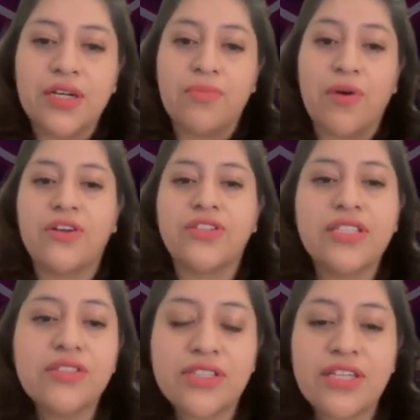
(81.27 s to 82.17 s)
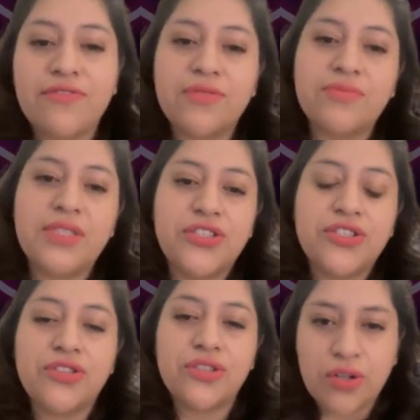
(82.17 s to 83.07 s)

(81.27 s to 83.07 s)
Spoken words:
a broader skill set from teachers,